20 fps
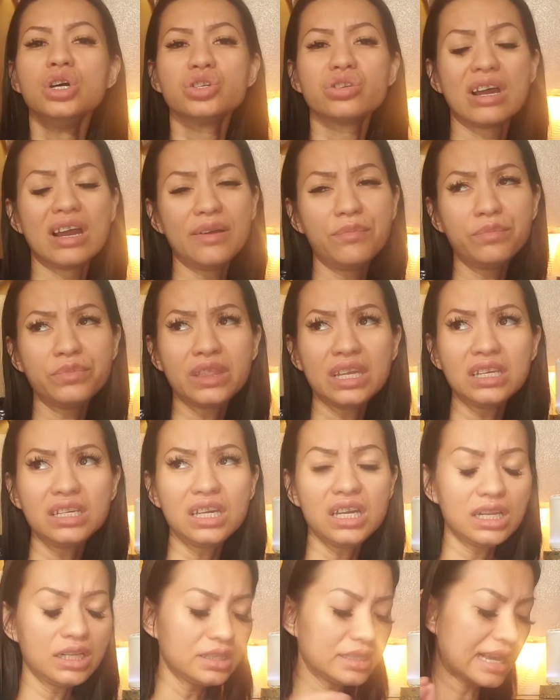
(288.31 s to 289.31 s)
So I'm
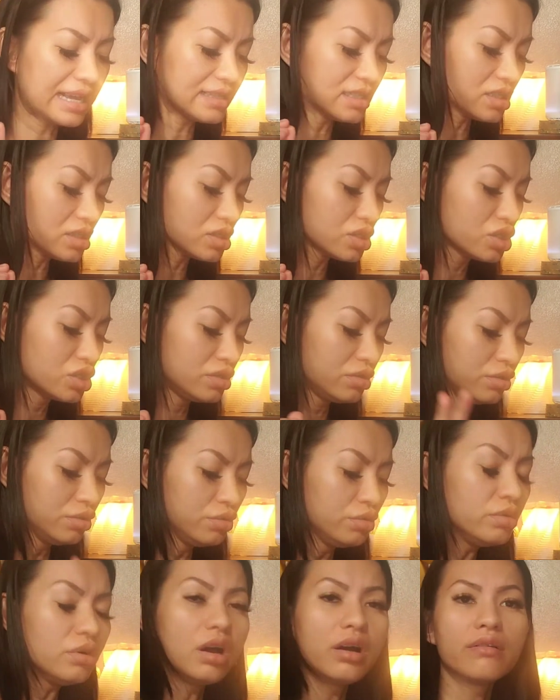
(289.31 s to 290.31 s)
thinking that's
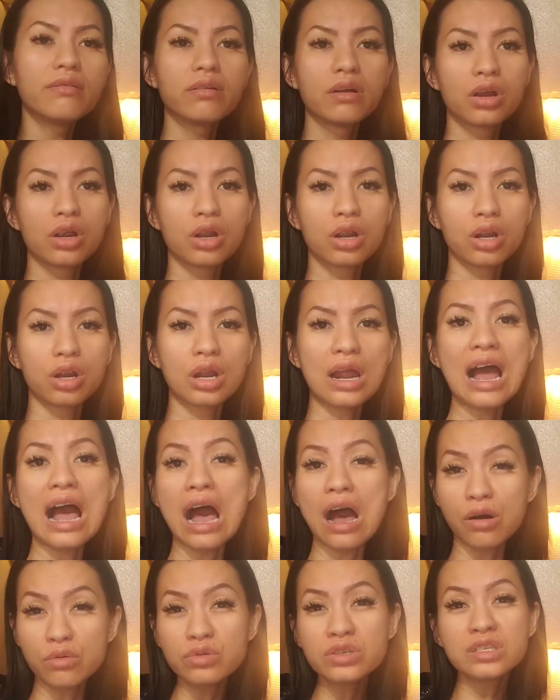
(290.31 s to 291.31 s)
two of her
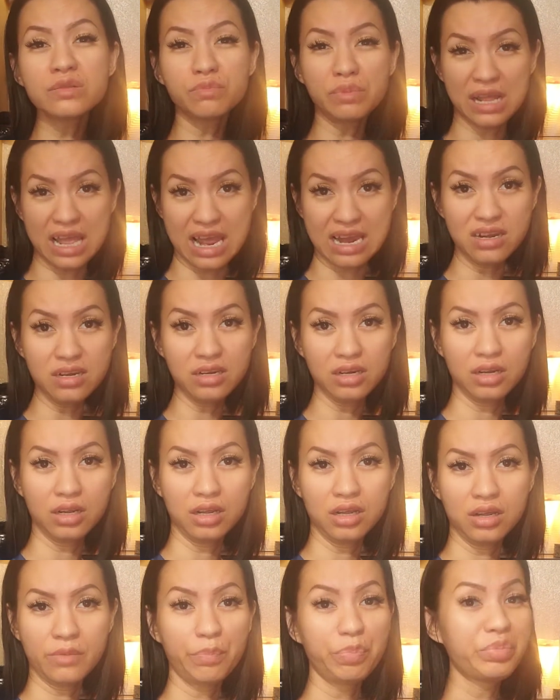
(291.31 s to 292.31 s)
house blend
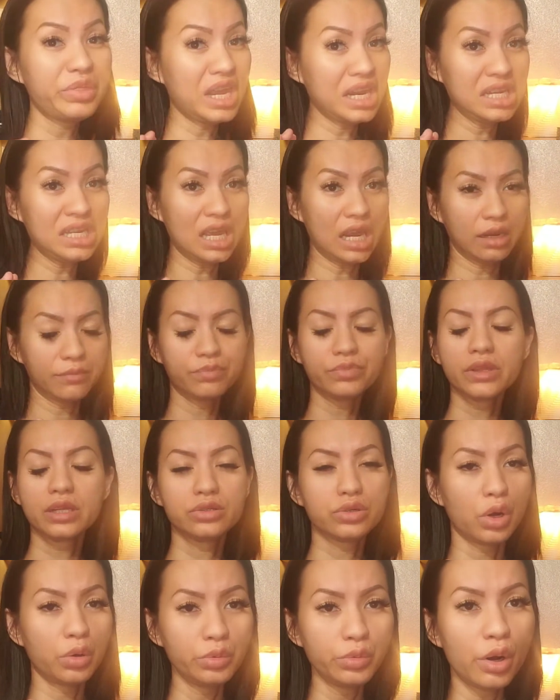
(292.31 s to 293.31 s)
thinking,
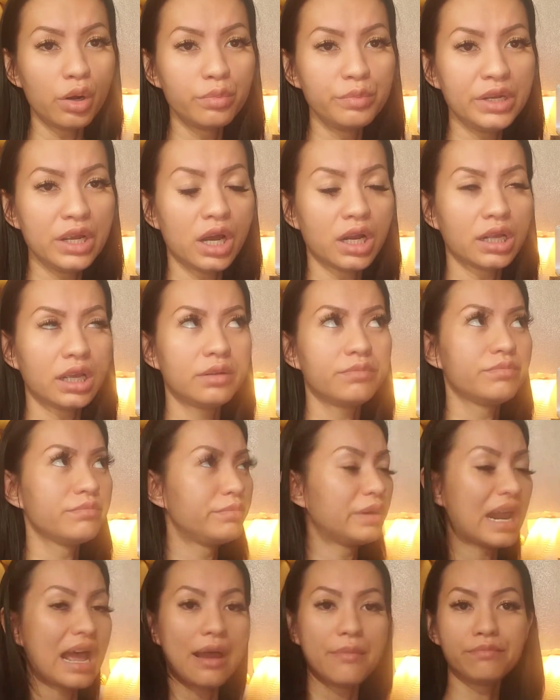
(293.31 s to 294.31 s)
don't quote me on it,
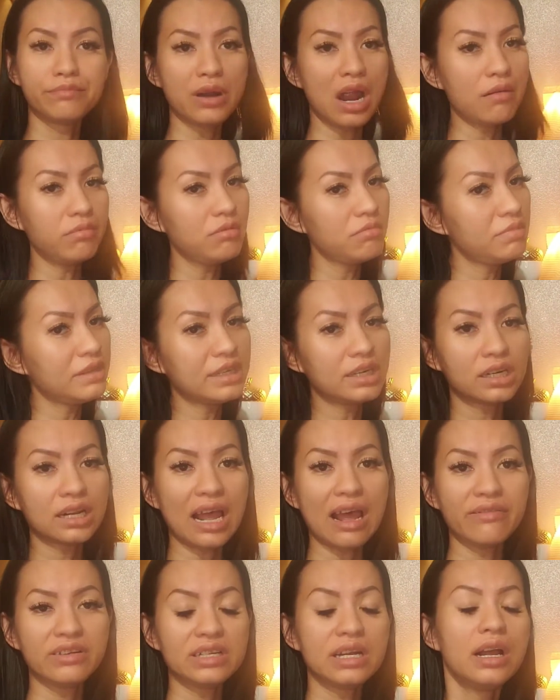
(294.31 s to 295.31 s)
but I'm probably gonna
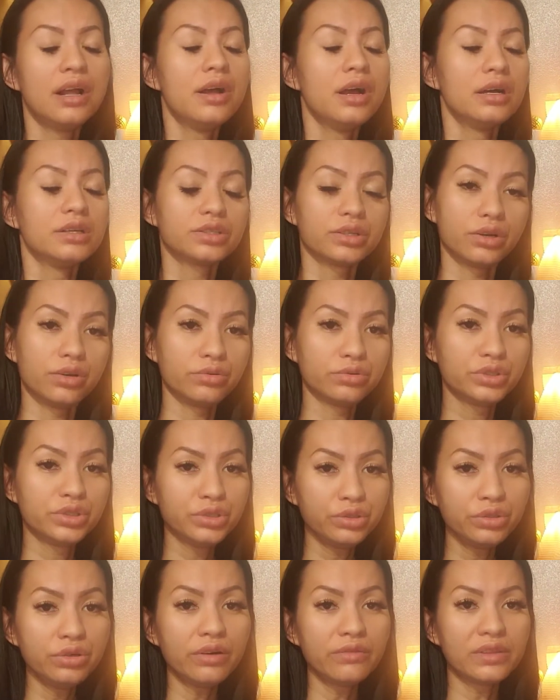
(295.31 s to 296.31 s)
have it. So
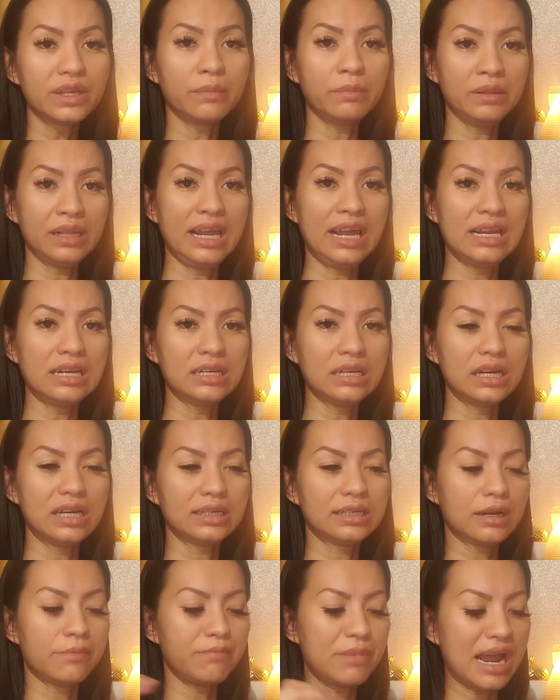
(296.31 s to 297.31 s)
two of the blend
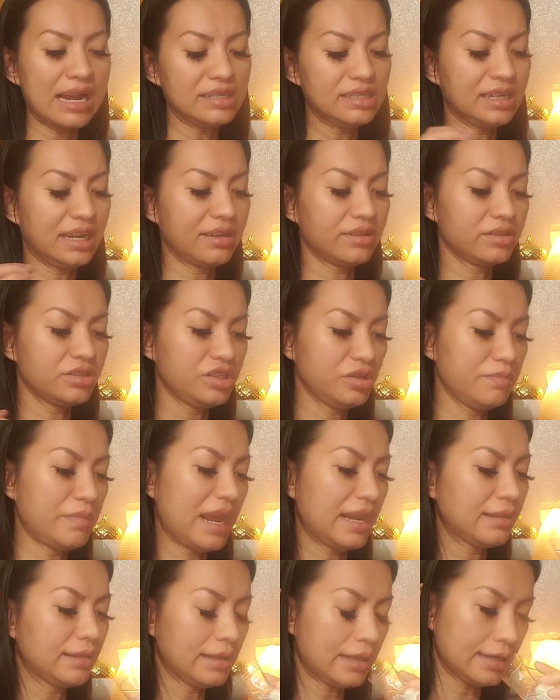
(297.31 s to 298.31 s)
combined together to
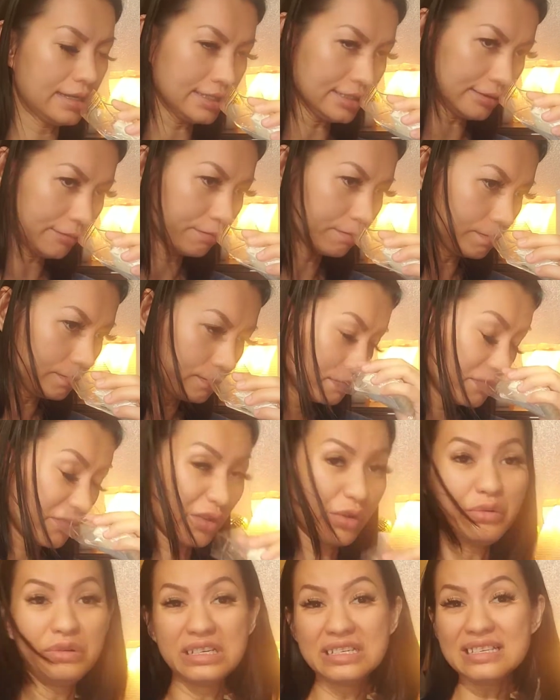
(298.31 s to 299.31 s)
make this.
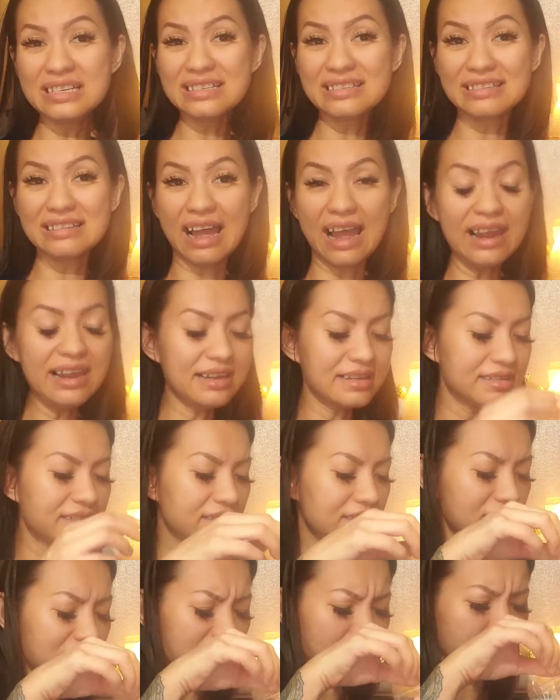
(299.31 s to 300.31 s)
Oh, this is nice.
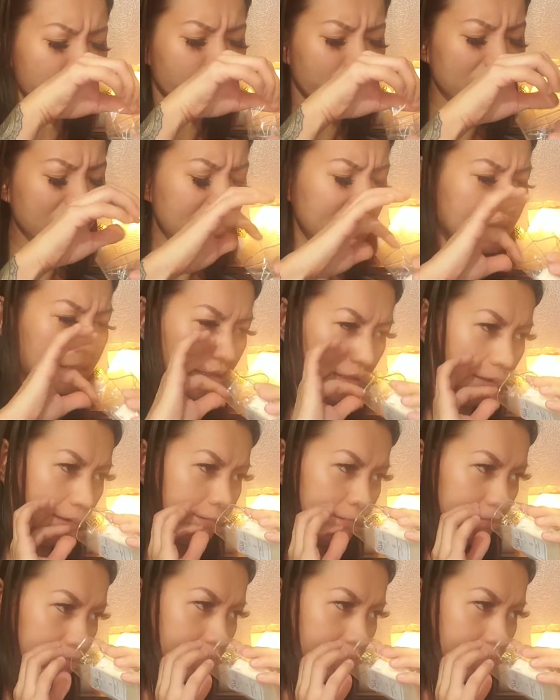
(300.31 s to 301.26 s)
This is really good.